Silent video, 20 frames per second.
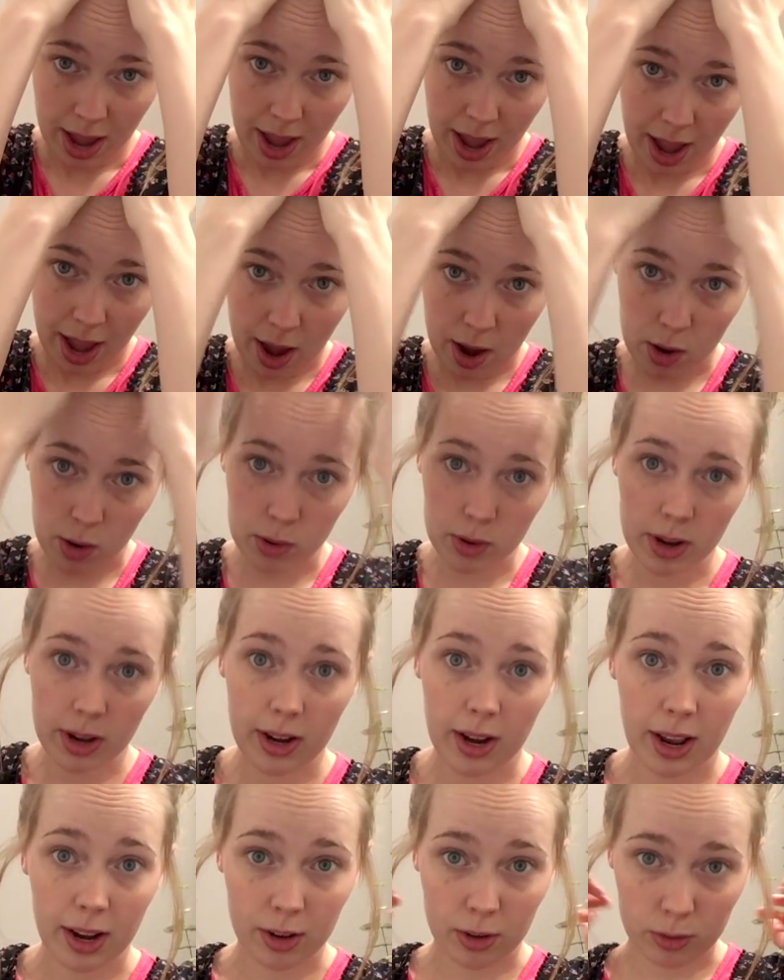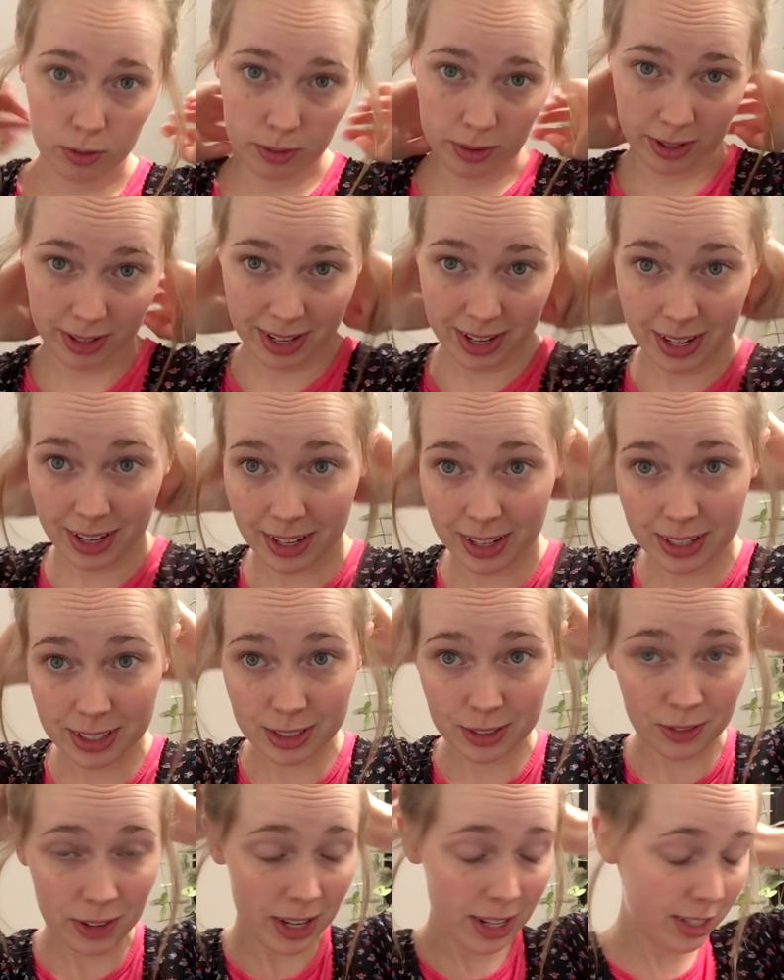out and I don't need it as
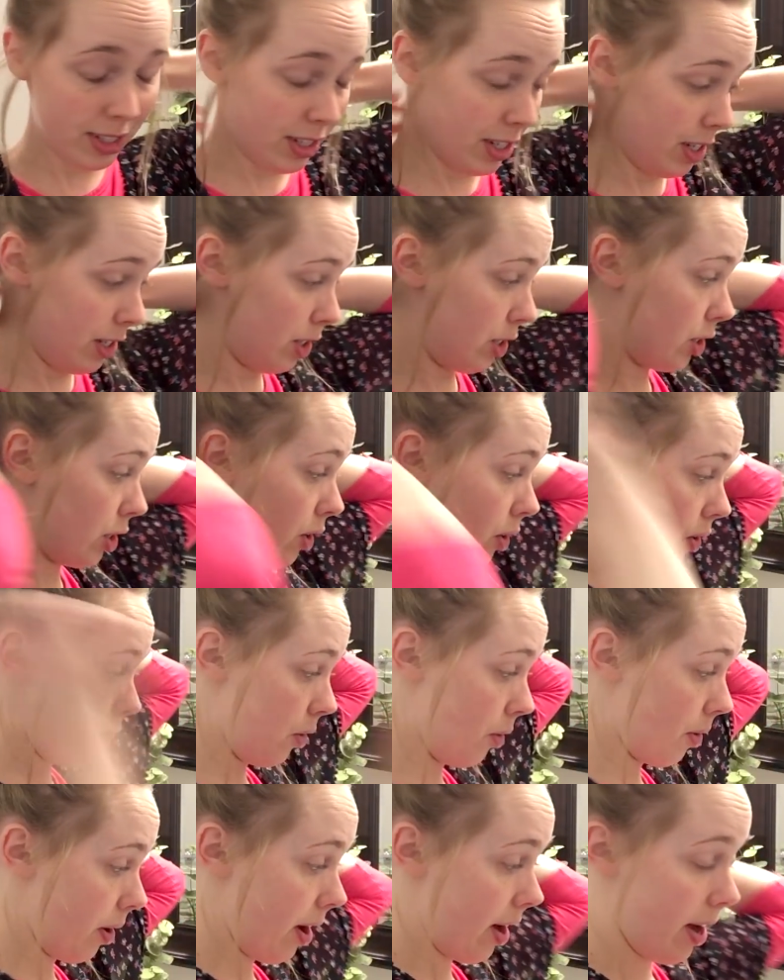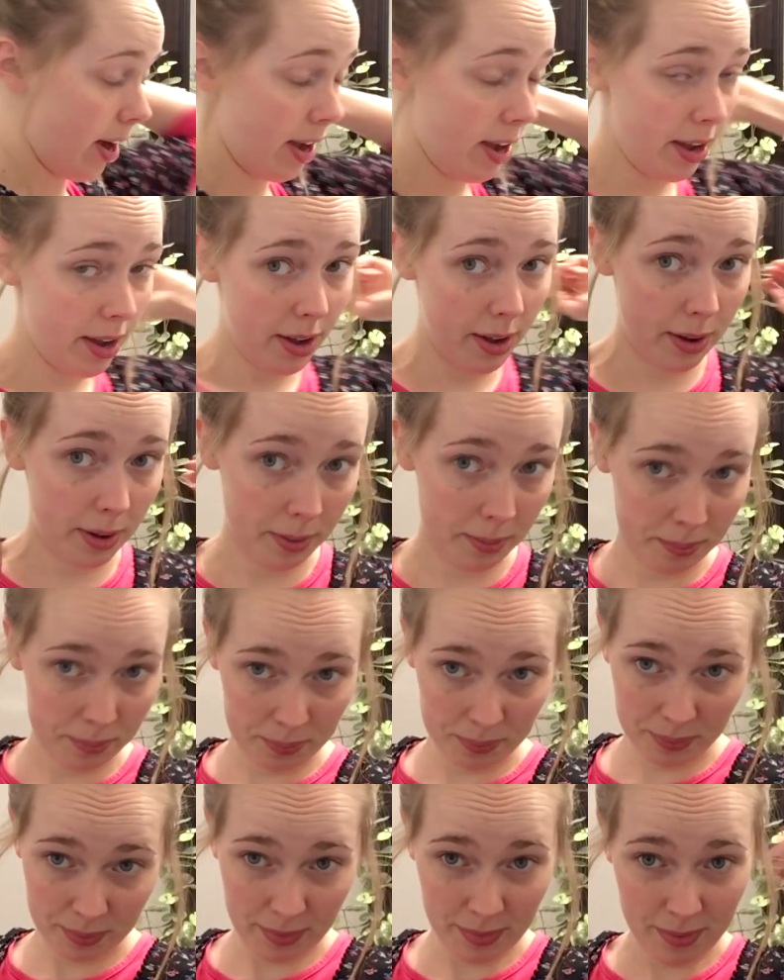fancy, so I
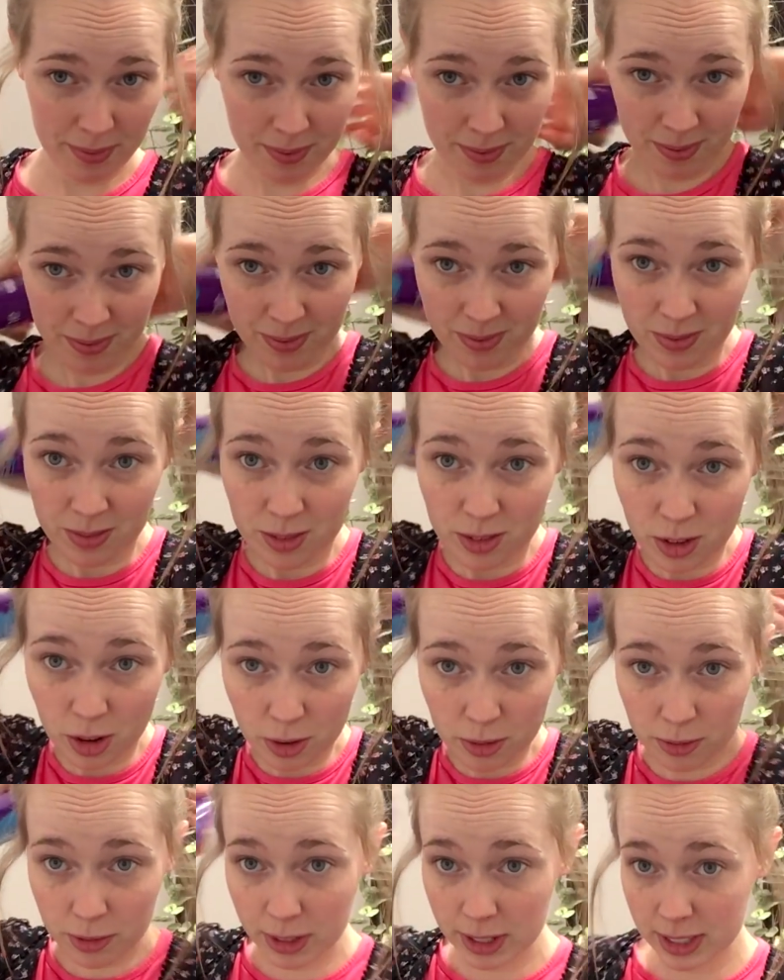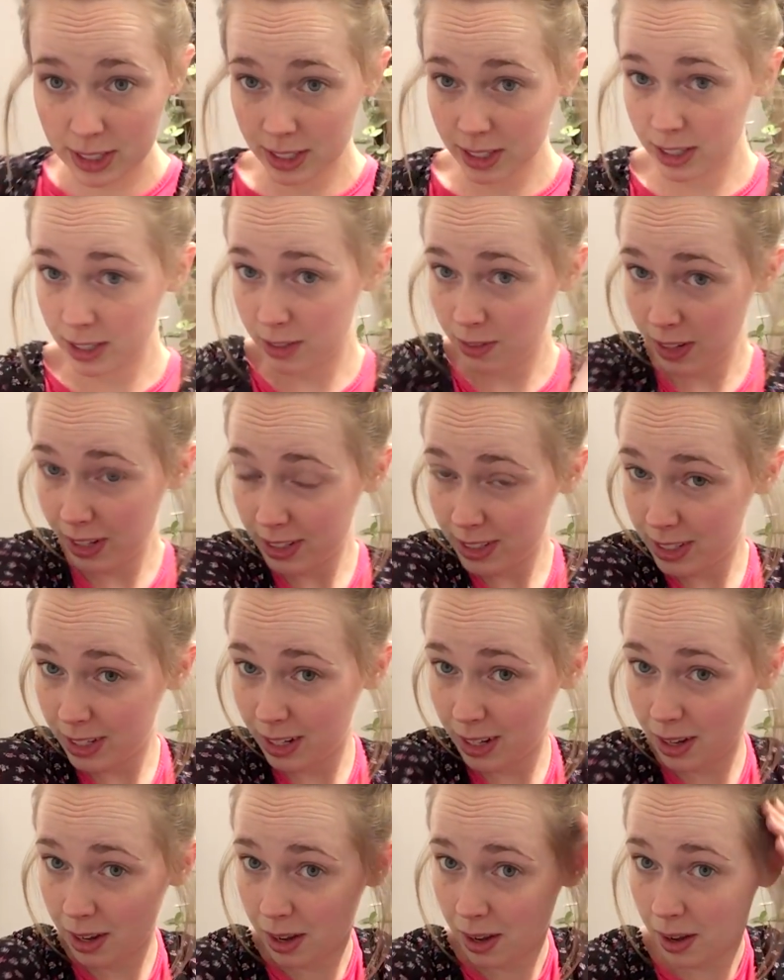don't fix it as fancy.